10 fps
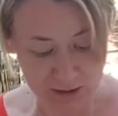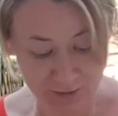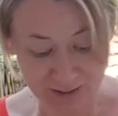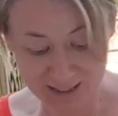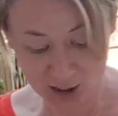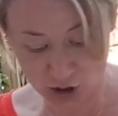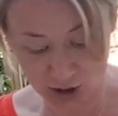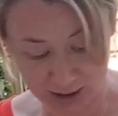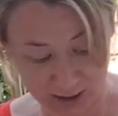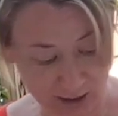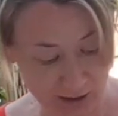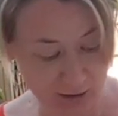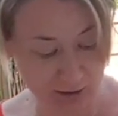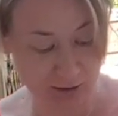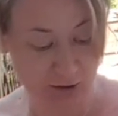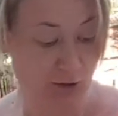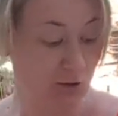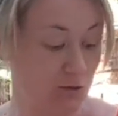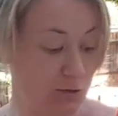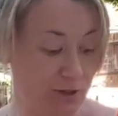So initially
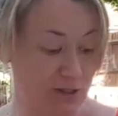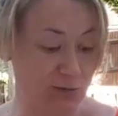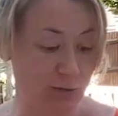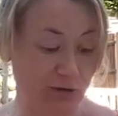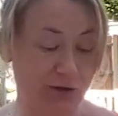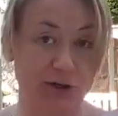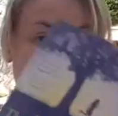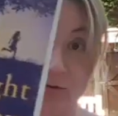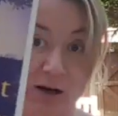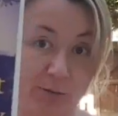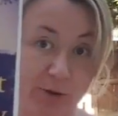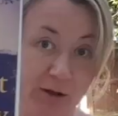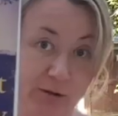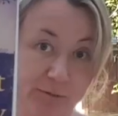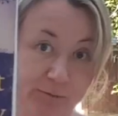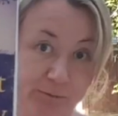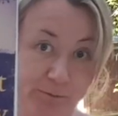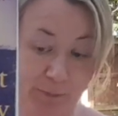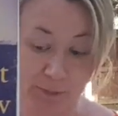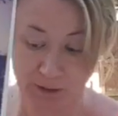saw this one, the Night Rainbow,
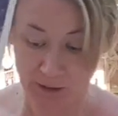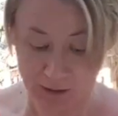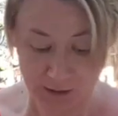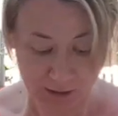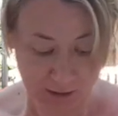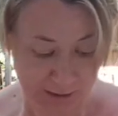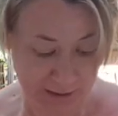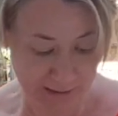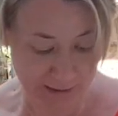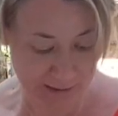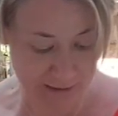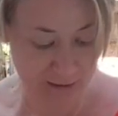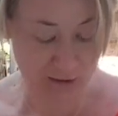and